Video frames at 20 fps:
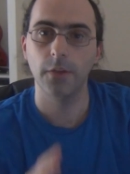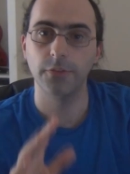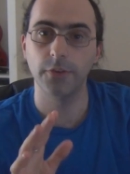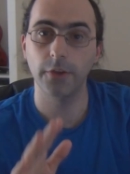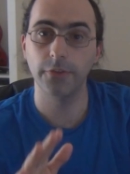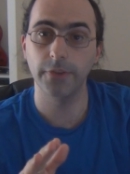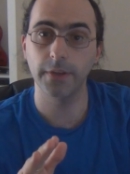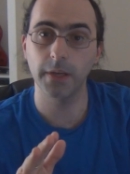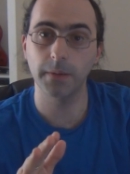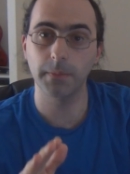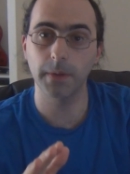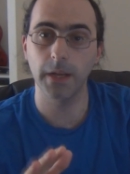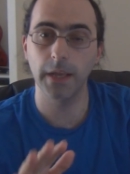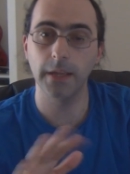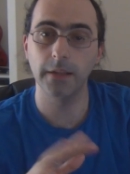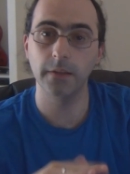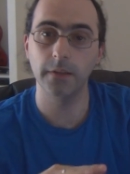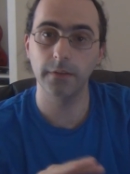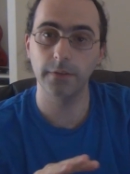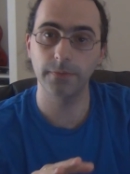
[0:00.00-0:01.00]
So I think I'm going to
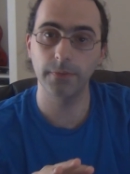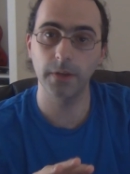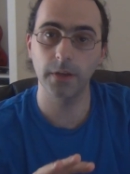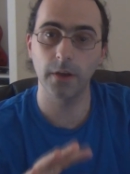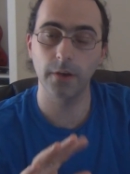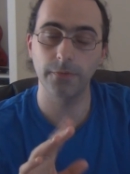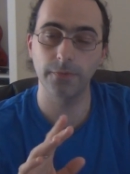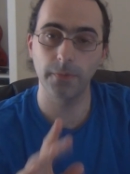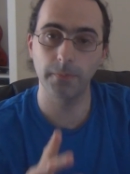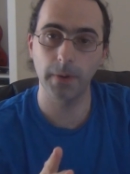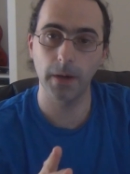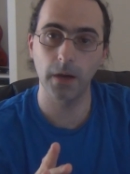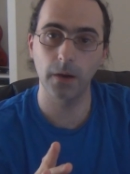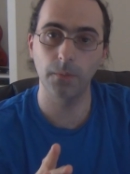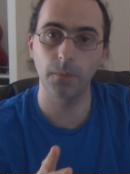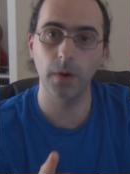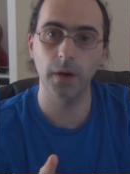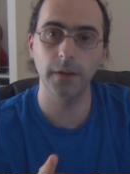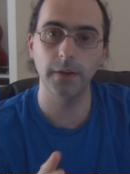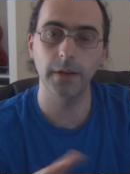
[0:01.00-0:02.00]
end this video for
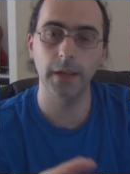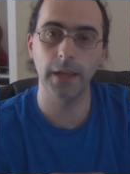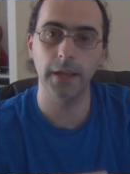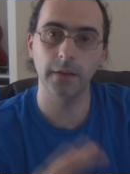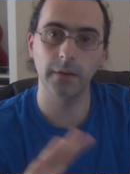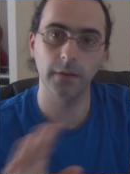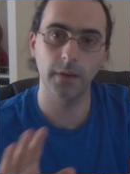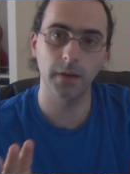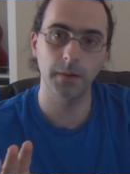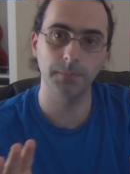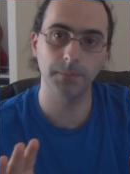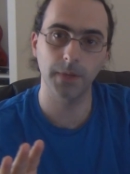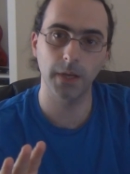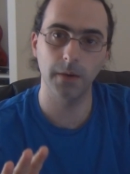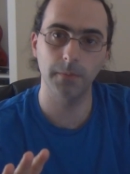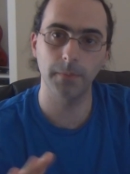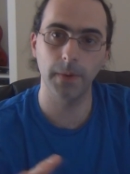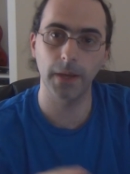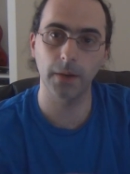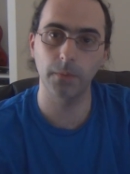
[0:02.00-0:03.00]
part one and um,
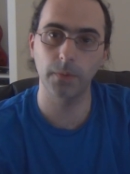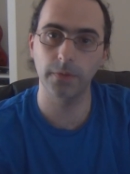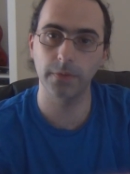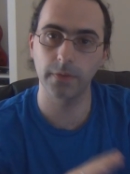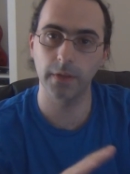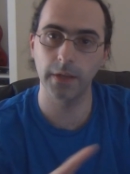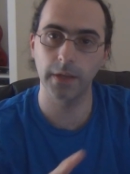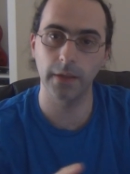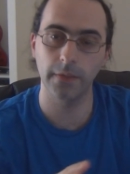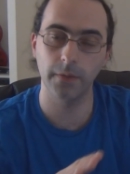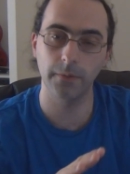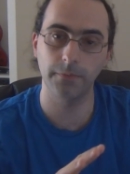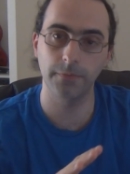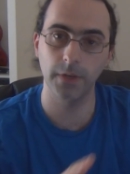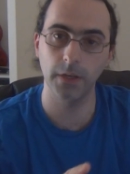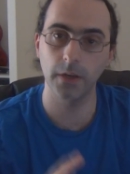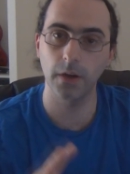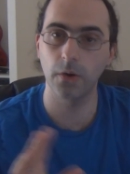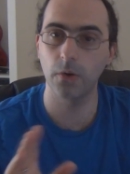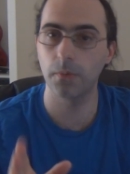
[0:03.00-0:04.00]
come back with another
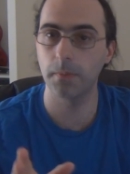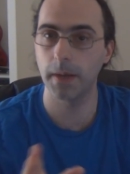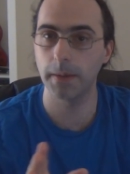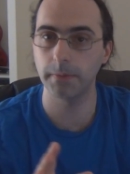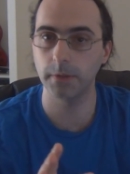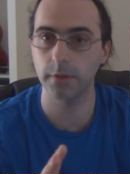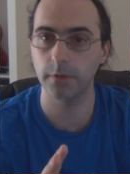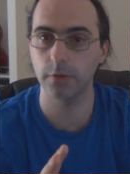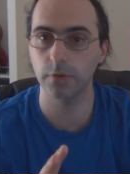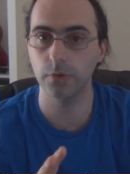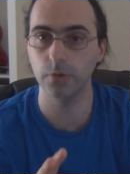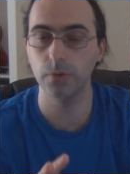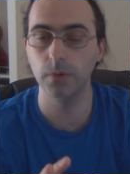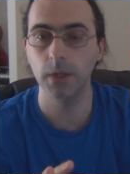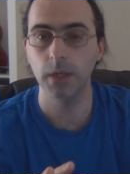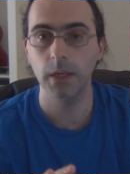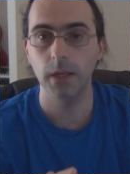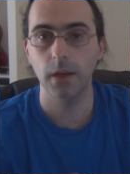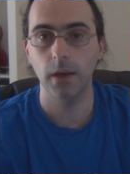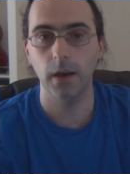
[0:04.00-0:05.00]
video or maybe two.
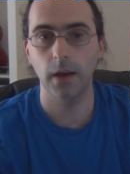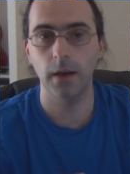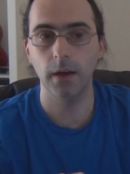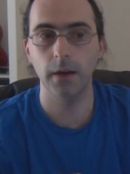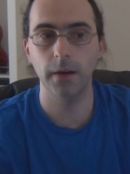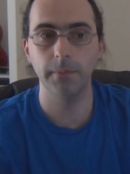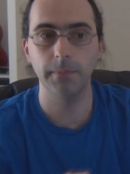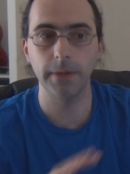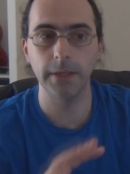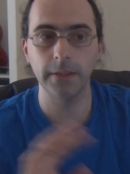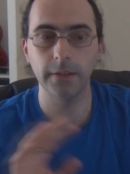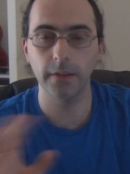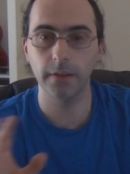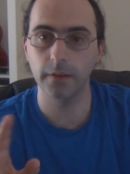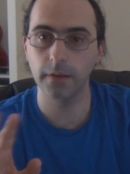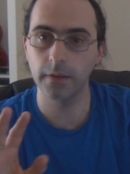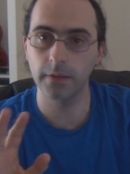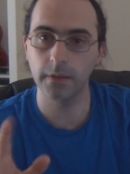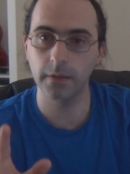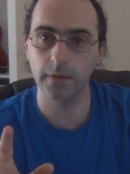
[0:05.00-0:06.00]
Um, in,
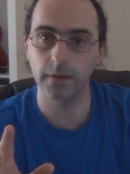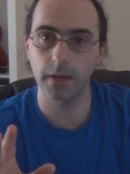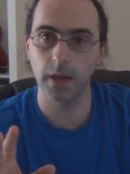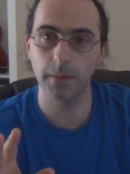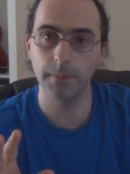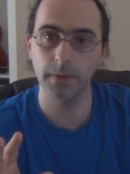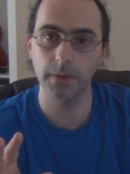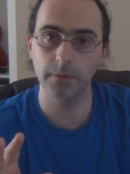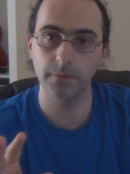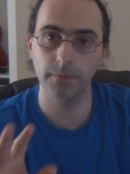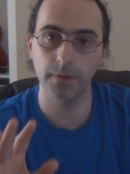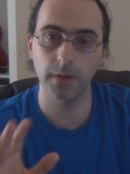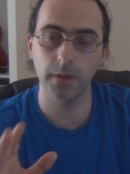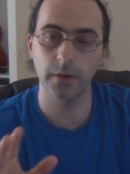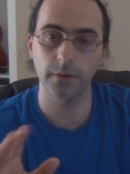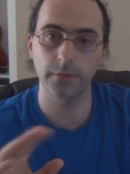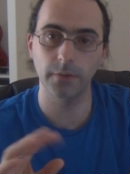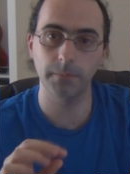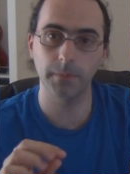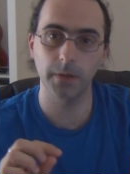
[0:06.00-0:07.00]
the, in the coming
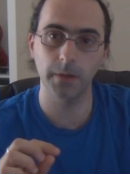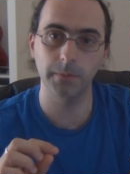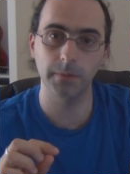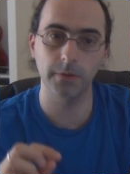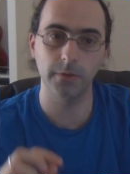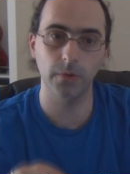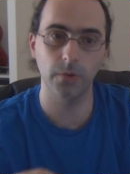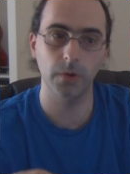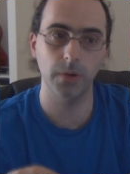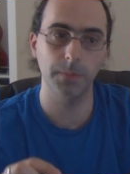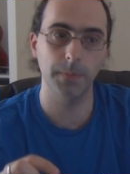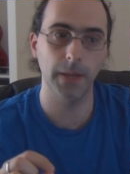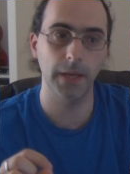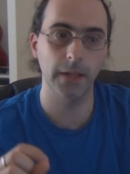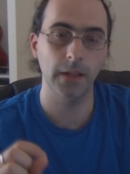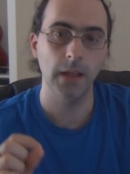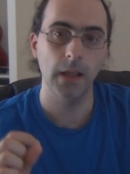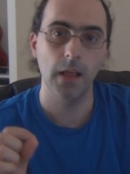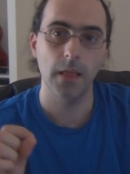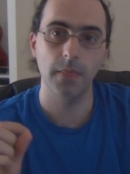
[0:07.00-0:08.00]
videos I'm going to be talking
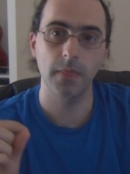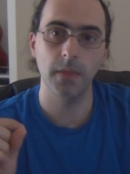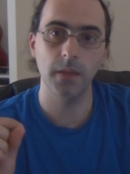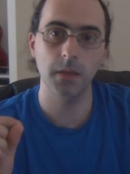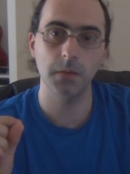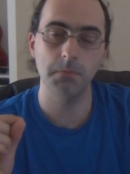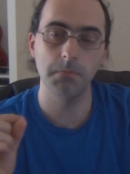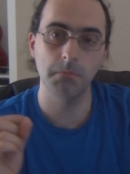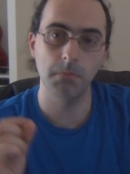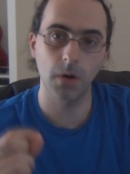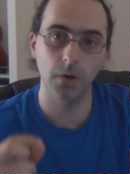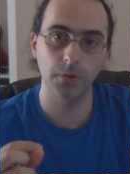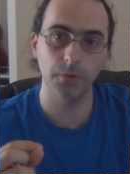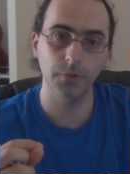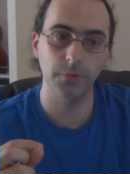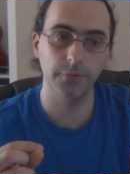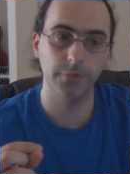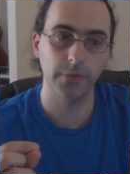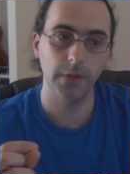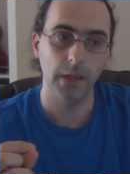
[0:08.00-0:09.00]
about the
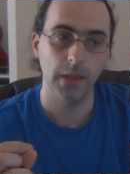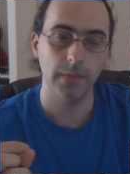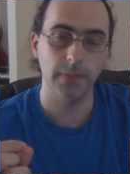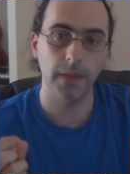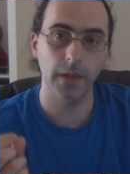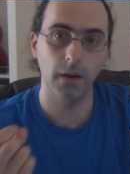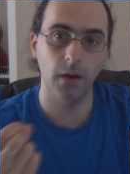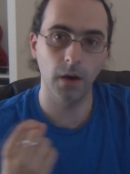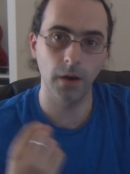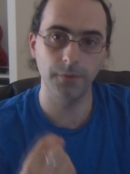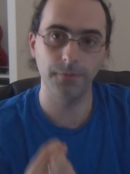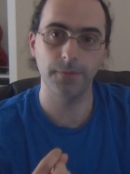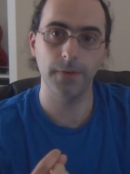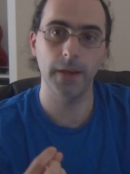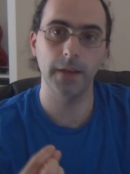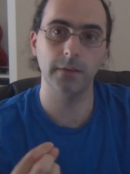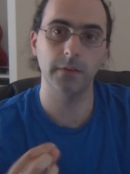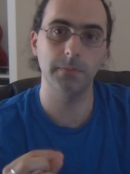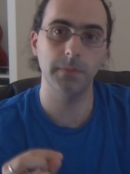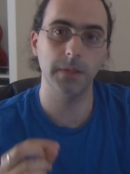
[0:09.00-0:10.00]
models that I
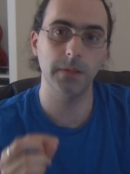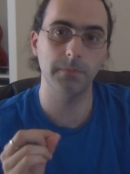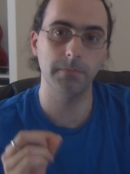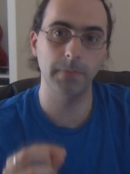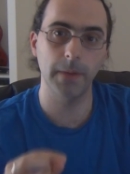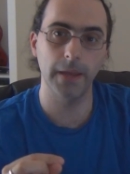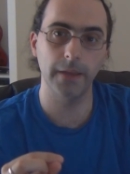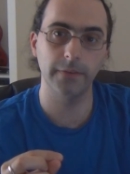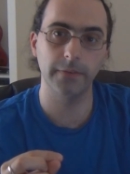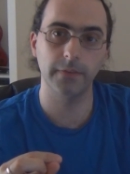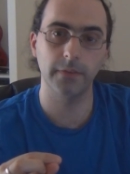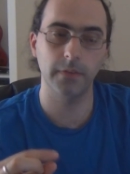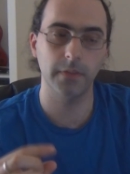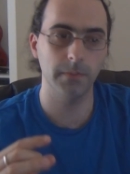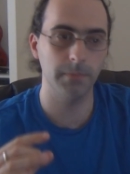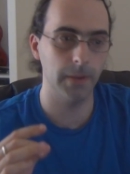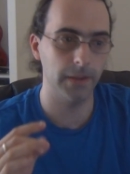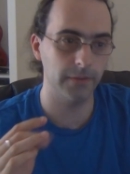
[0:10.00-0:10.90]
found to be the best, the